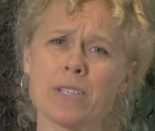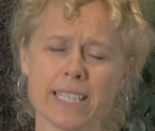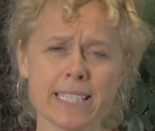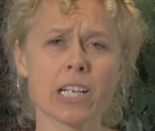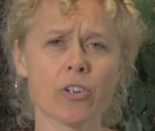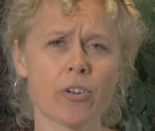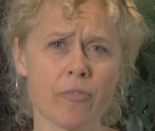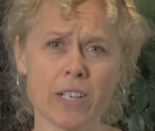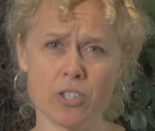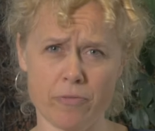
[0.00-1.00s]
600
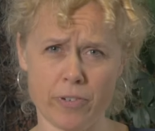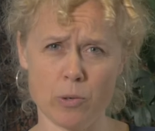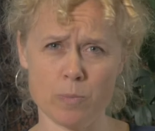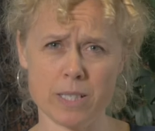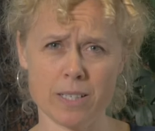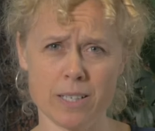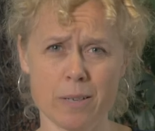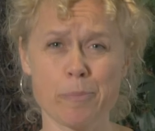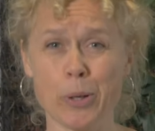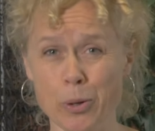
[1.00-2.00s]
feature films
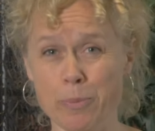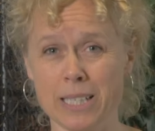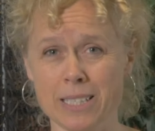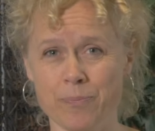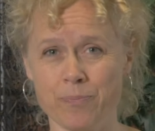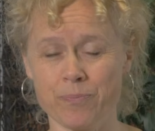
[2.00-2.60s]
per minute?